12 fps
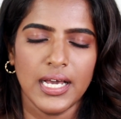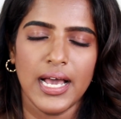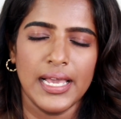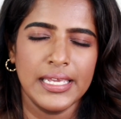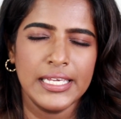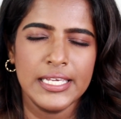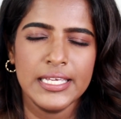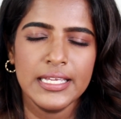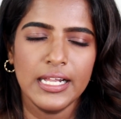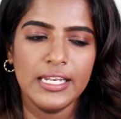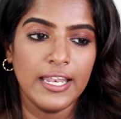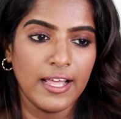I
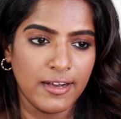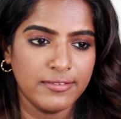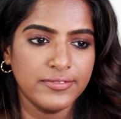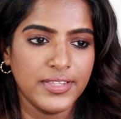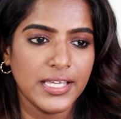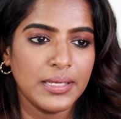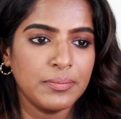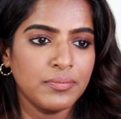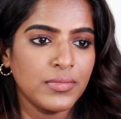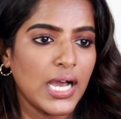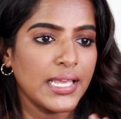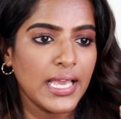love
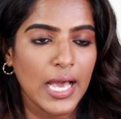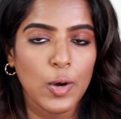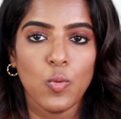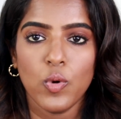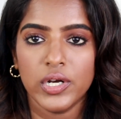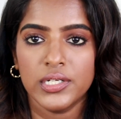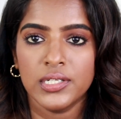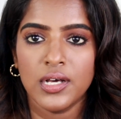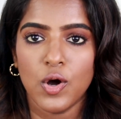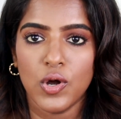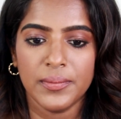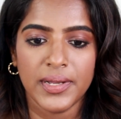them. I have one
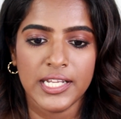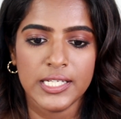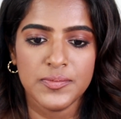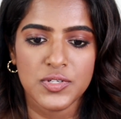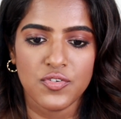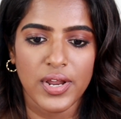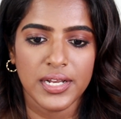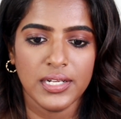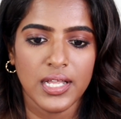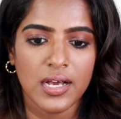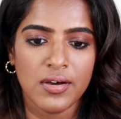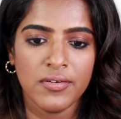on my lips right
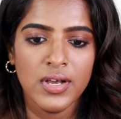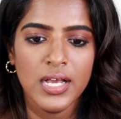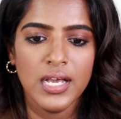now.